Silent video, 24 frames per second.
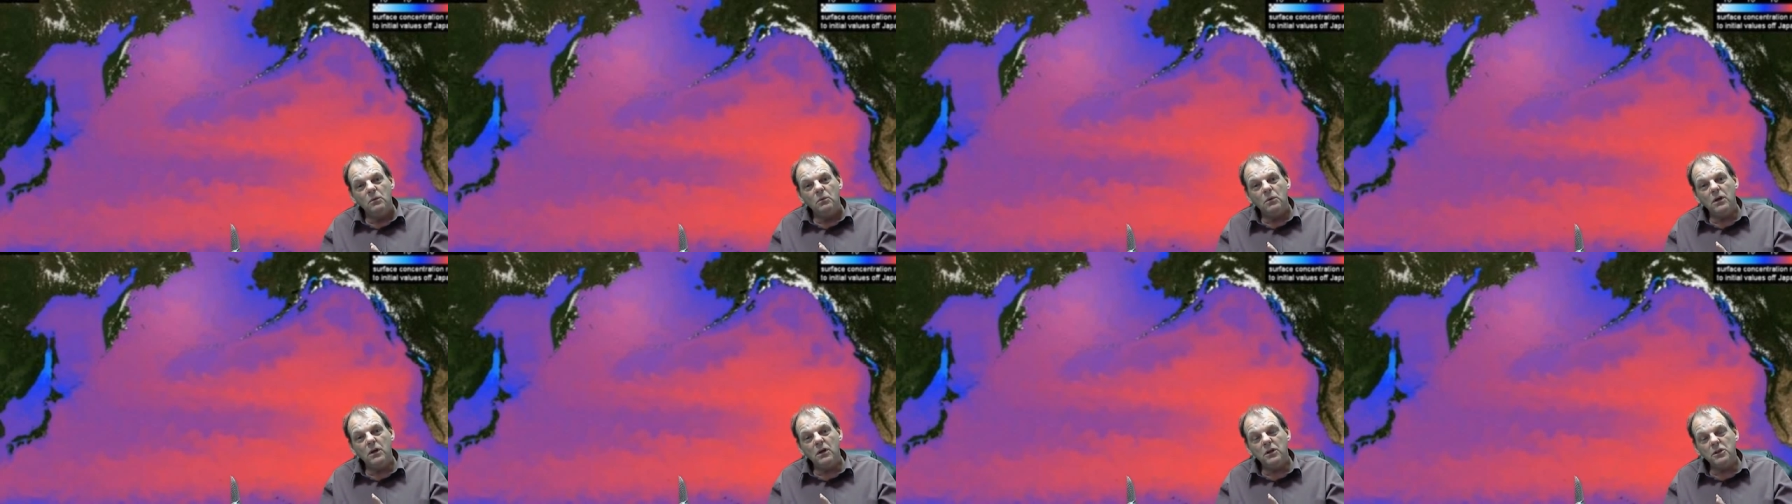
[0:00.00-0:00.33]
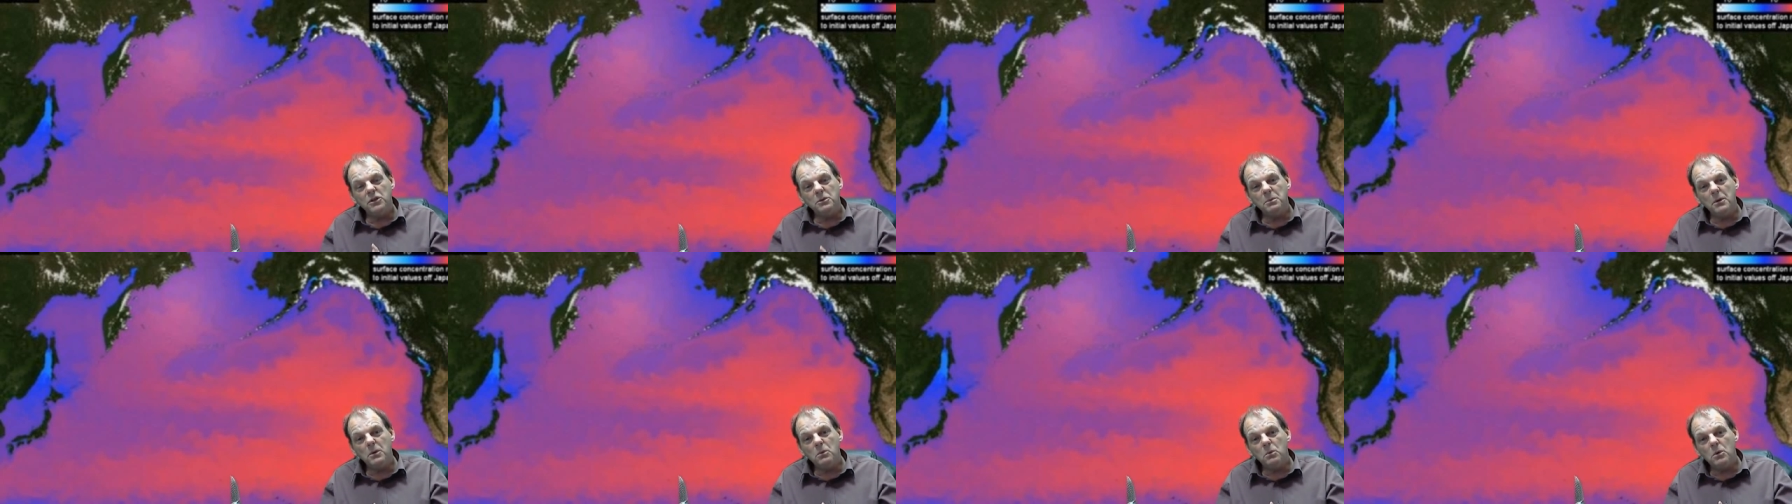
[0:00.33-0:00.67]
Well,
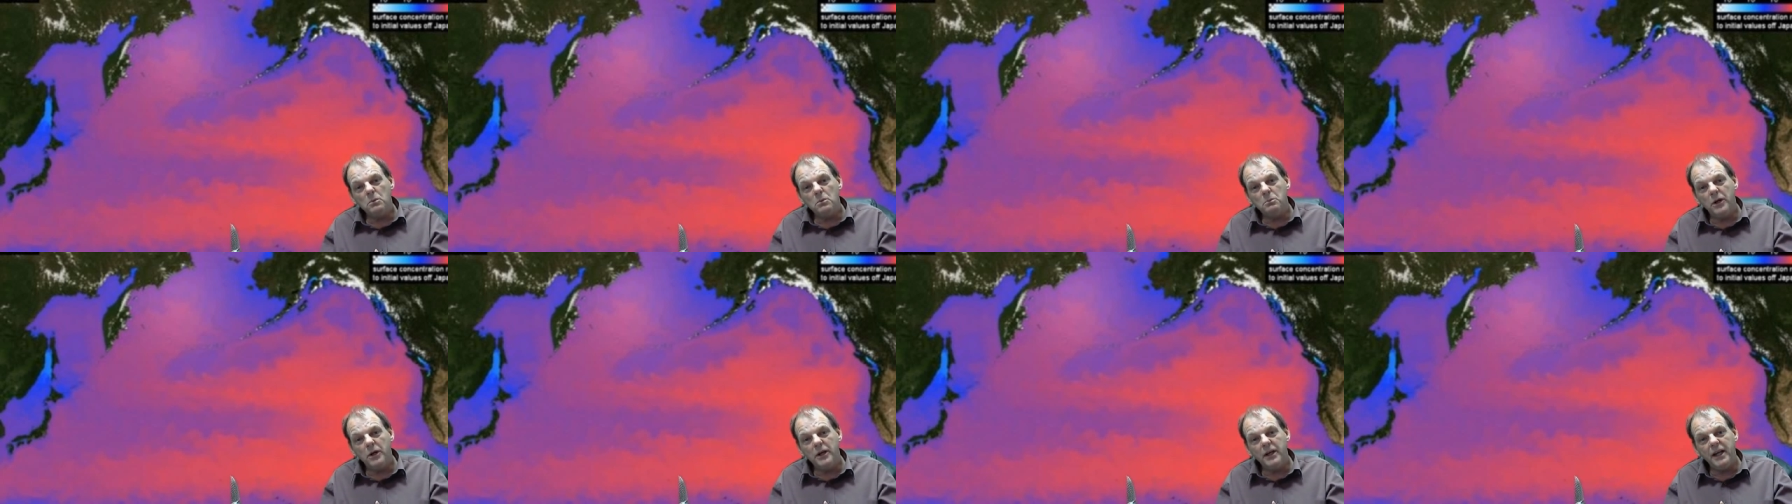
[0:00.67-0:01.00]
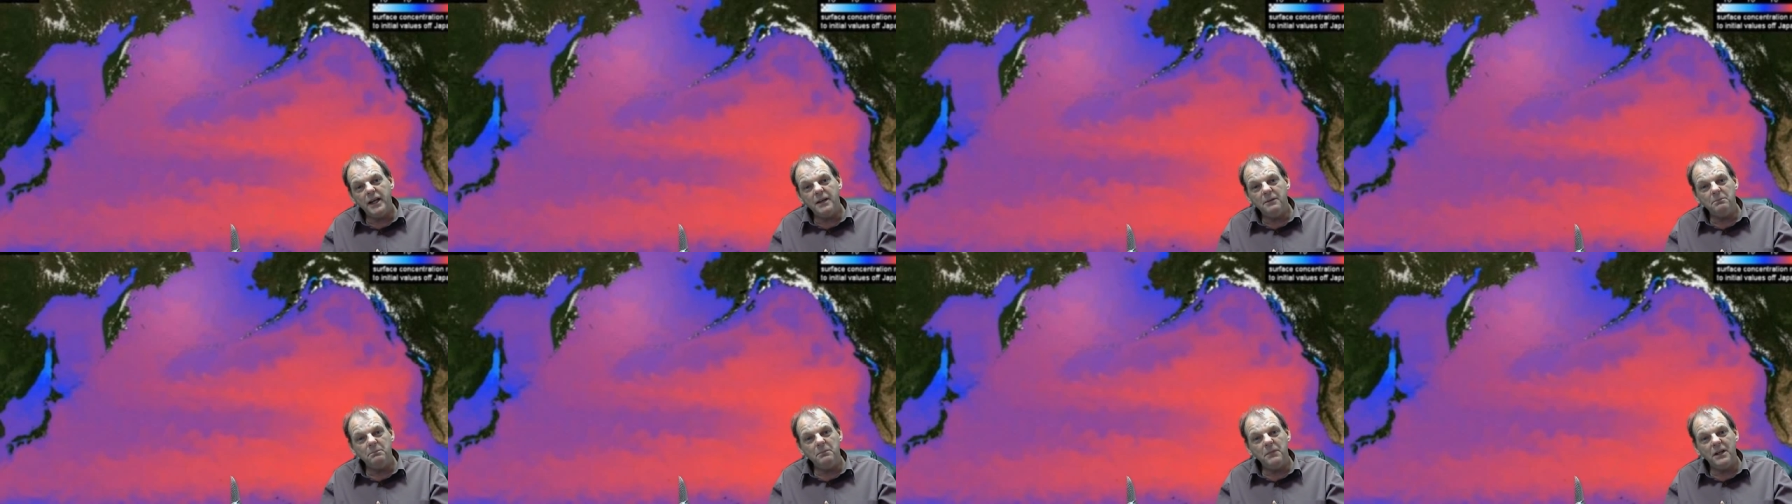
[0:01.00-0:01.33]
there's about
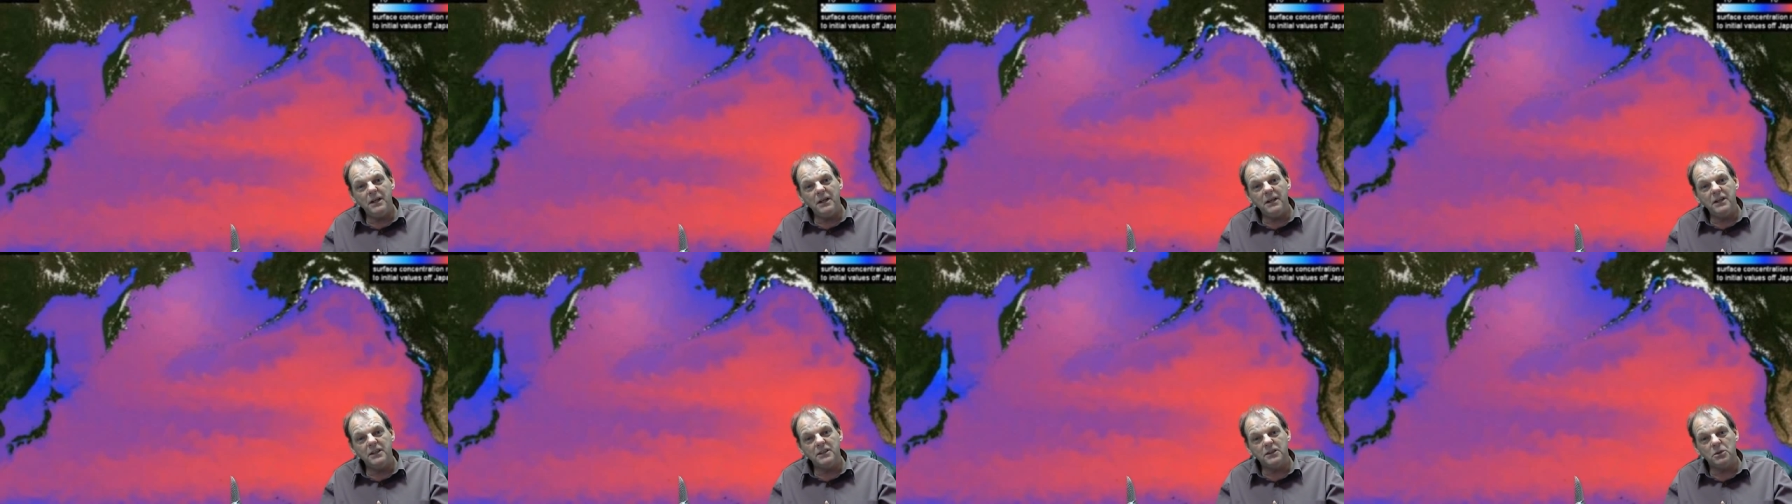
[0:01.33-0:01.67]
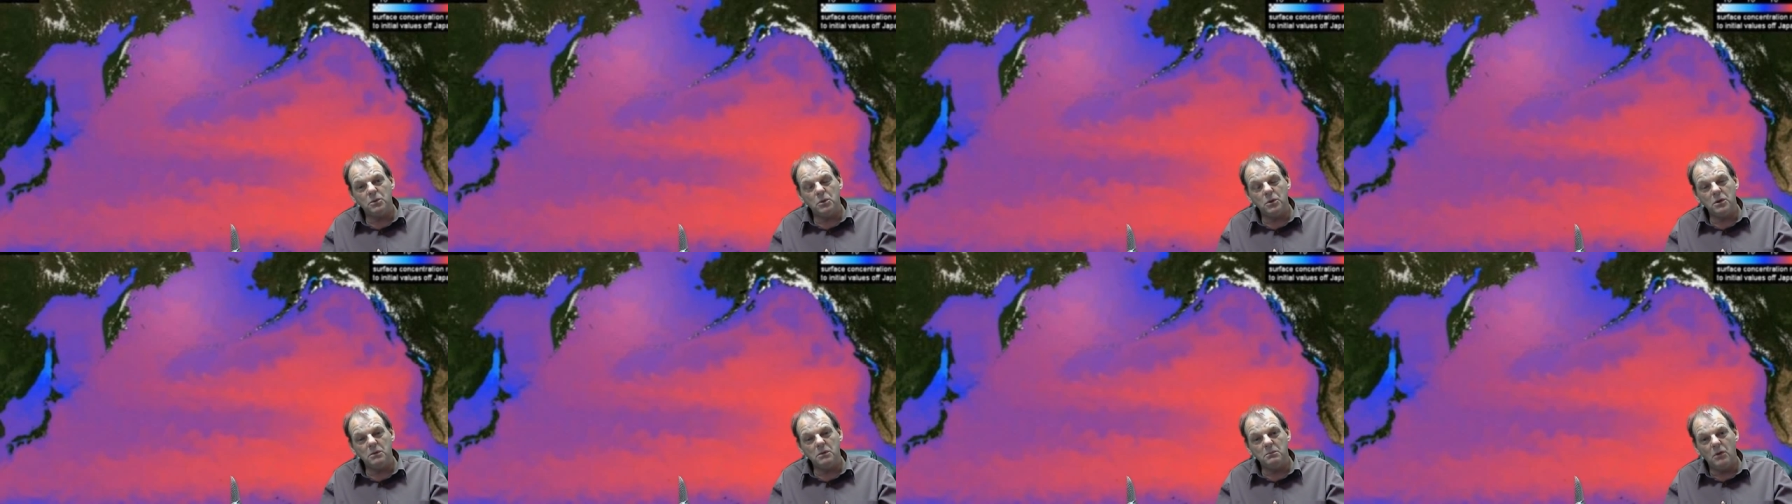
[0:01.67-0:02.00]
1.8 million
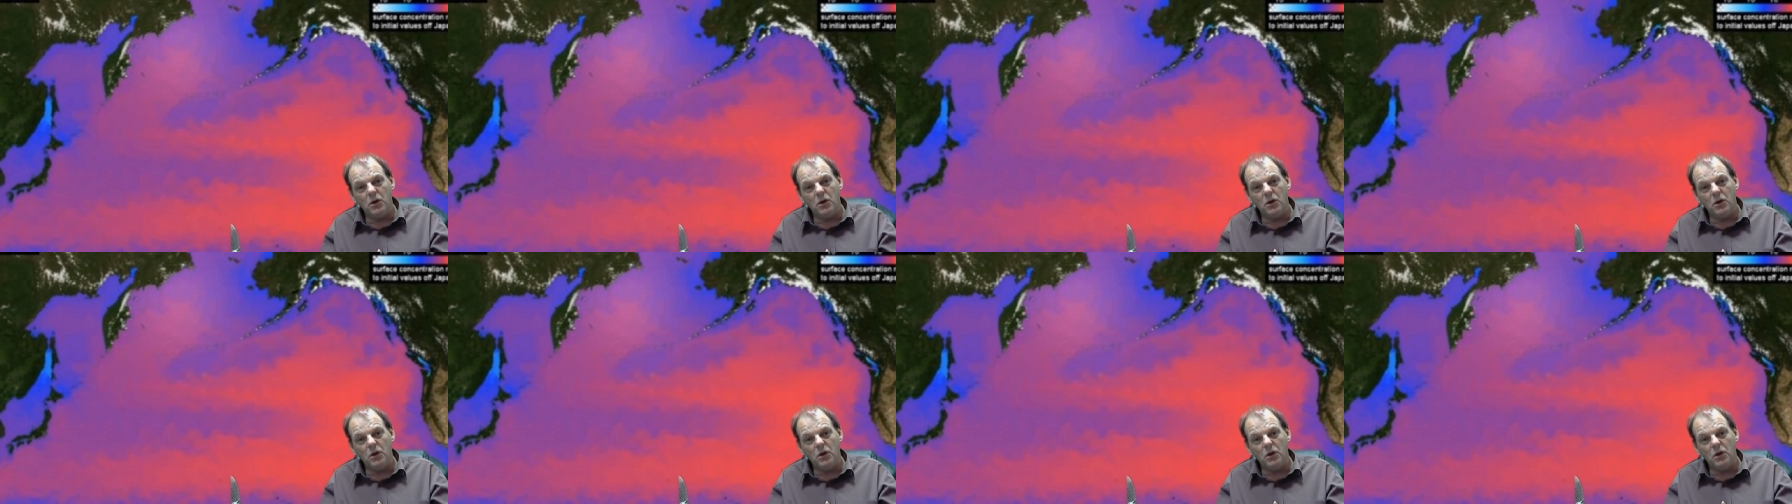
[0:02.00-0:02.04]
square